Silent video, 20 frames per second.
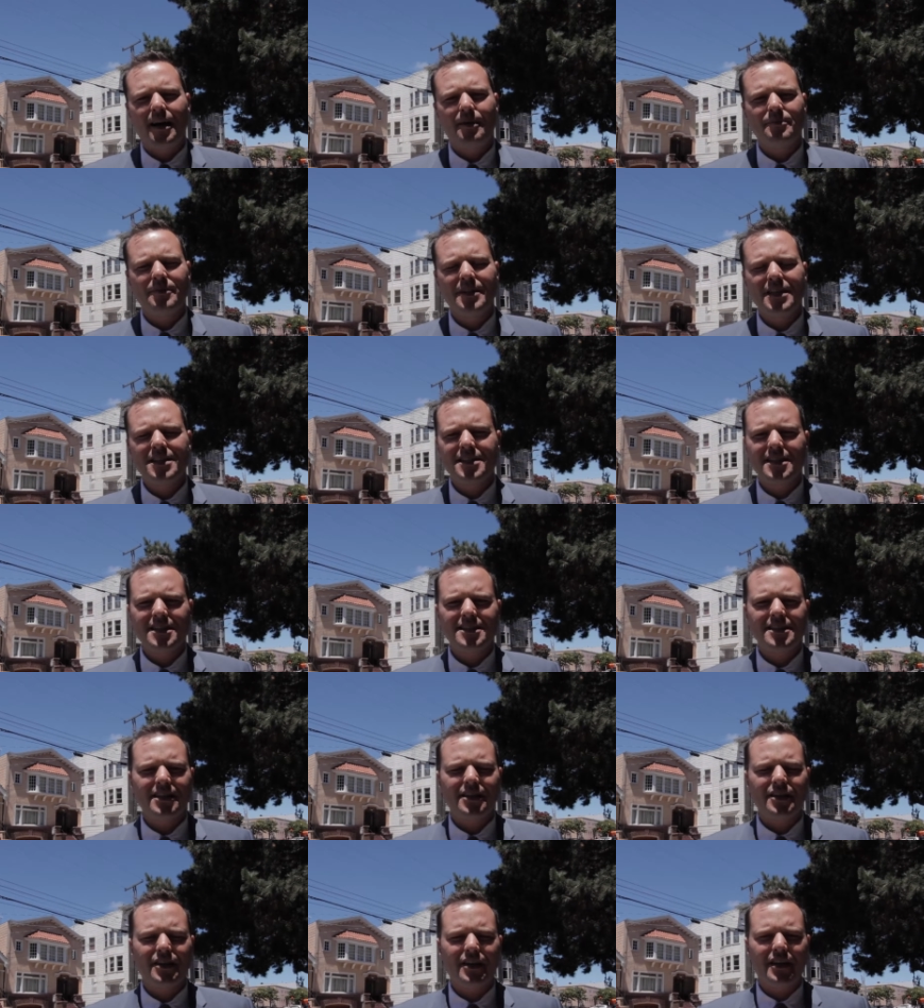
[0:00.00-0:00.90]
um, this is
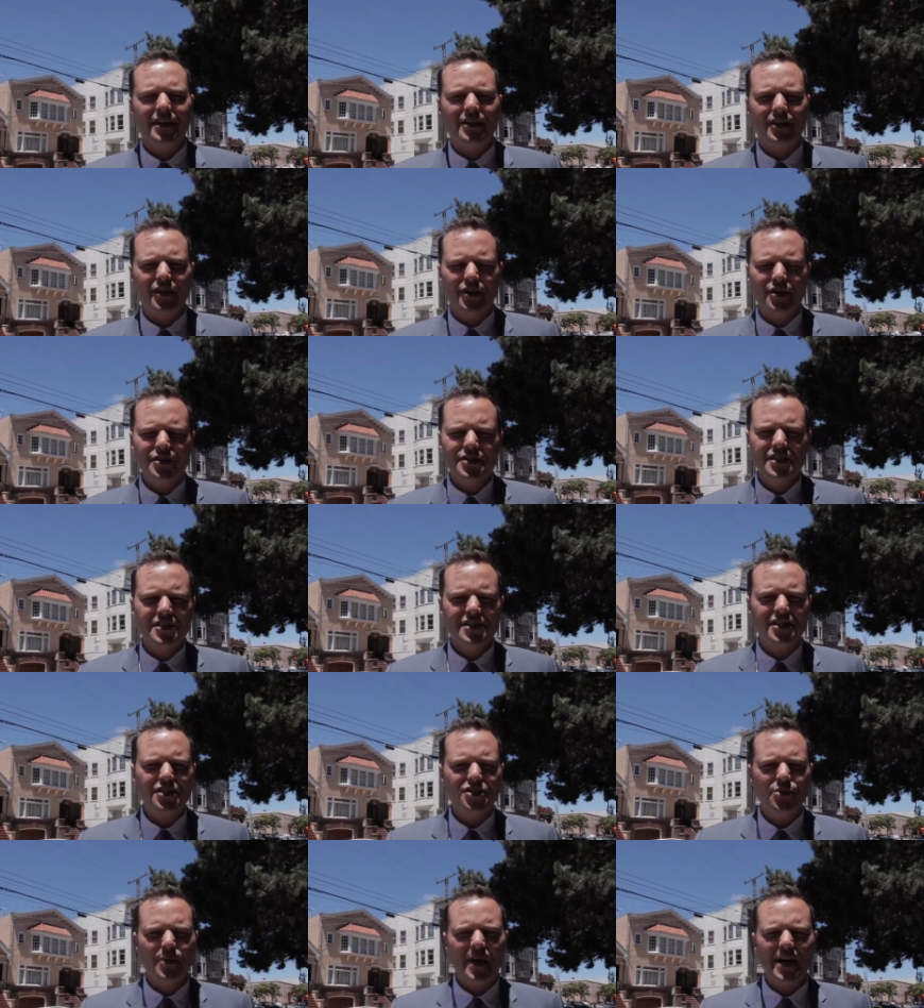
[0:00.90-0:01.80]
an, an urgent
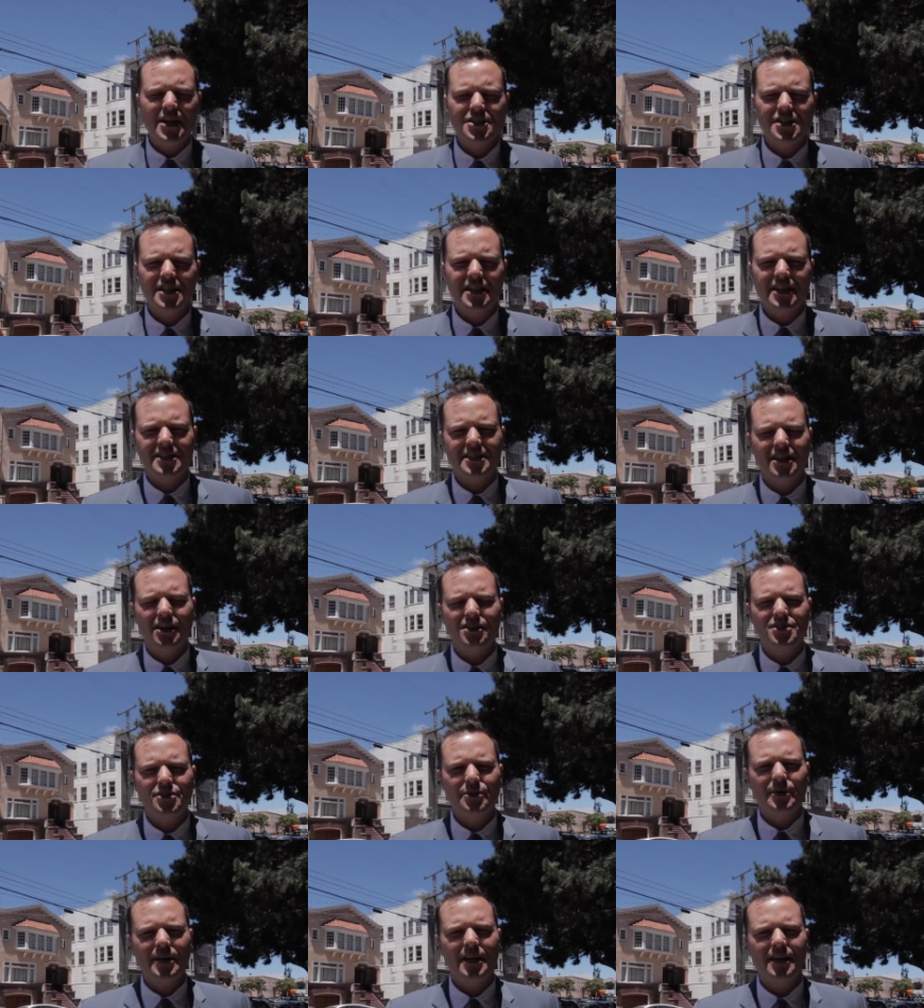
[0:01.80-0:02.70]
situation. It's
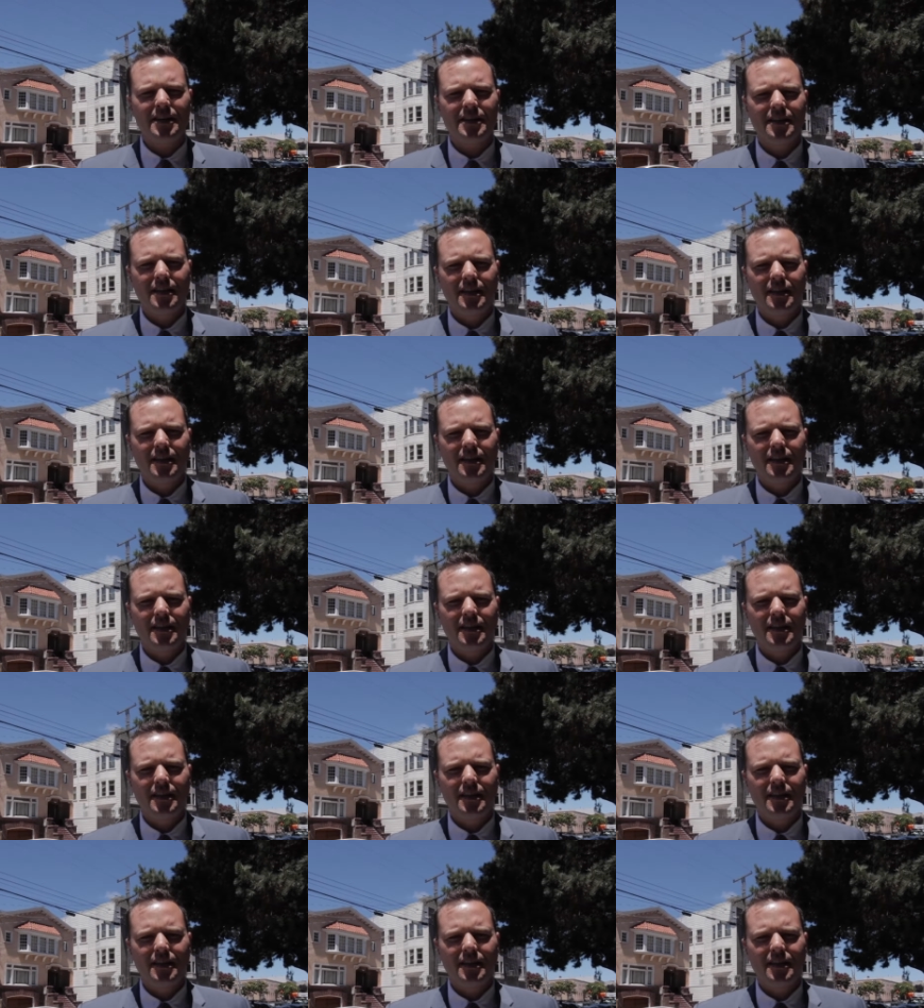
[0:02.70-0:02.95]
also a,